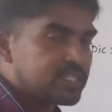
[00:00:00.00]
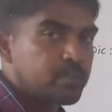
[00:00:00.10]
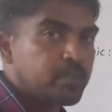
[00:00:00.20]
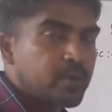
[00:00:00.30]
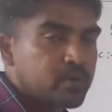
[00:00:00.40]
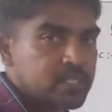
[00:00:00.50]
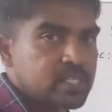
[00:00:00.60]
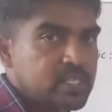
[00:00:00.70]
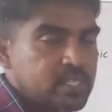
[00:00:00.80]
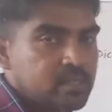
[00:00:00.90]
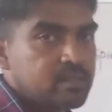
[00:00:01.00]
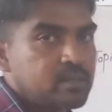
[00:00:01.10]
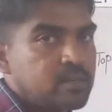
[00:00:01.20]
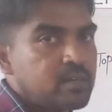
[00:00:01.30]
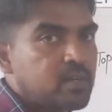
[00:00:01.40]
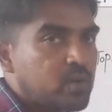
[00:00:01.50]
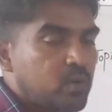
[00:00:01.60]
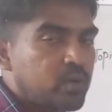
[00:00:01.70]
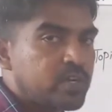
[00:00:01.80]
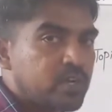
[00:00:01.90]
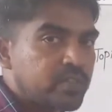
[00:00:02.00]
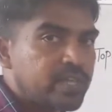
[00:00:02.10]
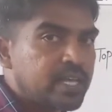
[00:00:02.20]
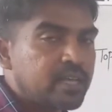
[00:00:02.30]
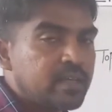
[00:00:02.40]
a process to draw the